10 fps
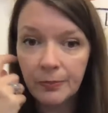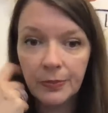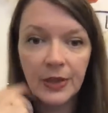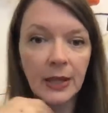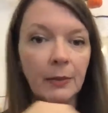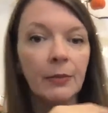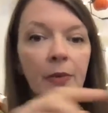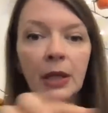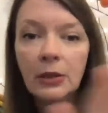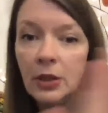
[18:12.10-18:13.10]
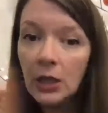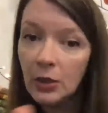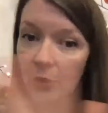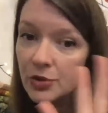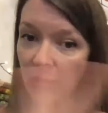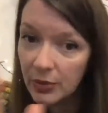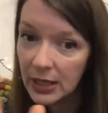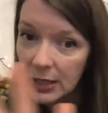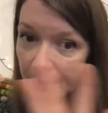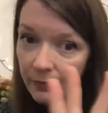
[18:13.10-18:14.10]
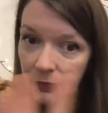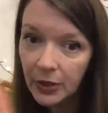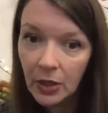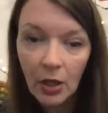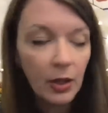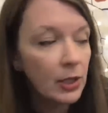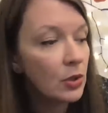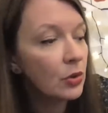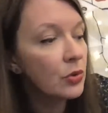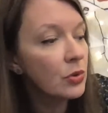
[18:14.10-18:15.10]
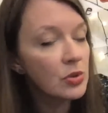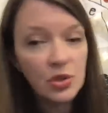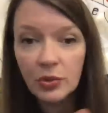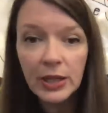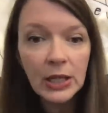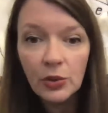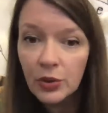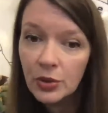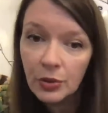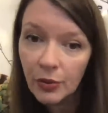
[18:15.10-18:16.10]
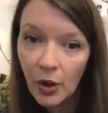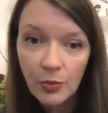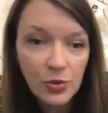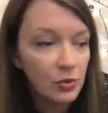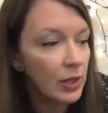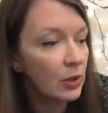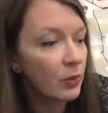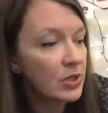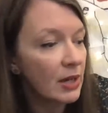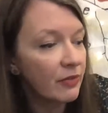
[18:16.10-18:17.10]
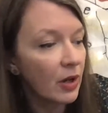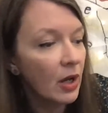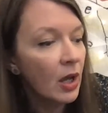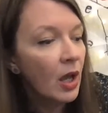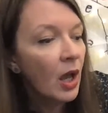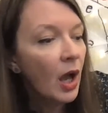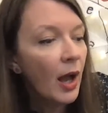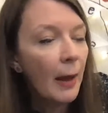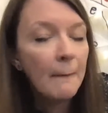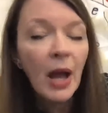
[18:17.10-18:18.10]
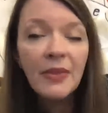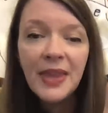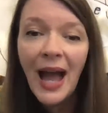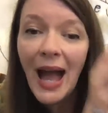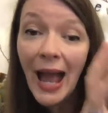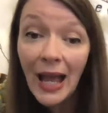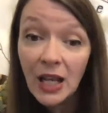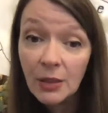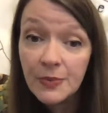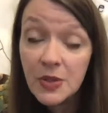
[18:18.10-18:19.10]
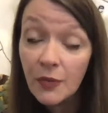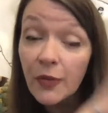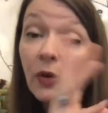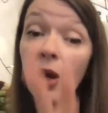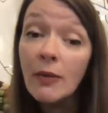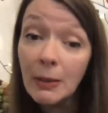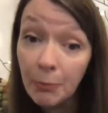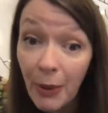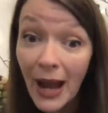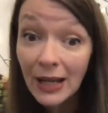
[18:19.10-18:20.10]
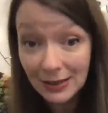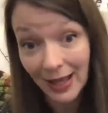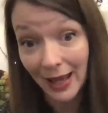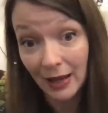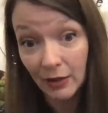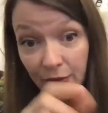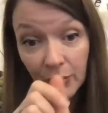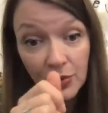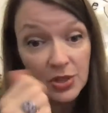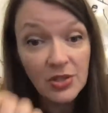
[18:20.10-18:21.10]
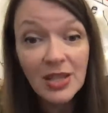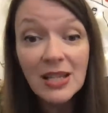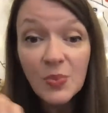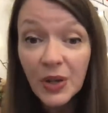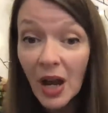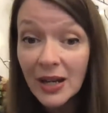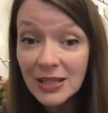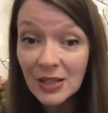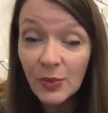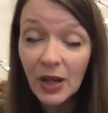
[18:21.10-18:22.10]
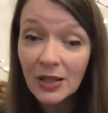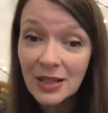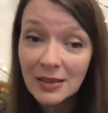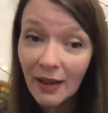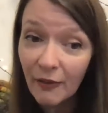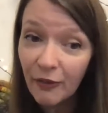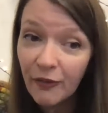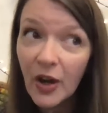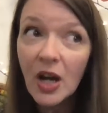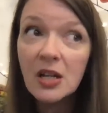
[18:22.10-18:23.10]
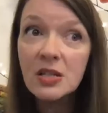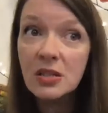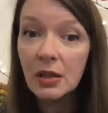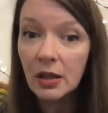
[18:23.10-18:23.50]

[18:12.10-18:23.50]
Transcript: thing, in your screen, in your Google screen or your Chrome screen or whatever. And that helps for going back there, of course, because that's what I did when I did that first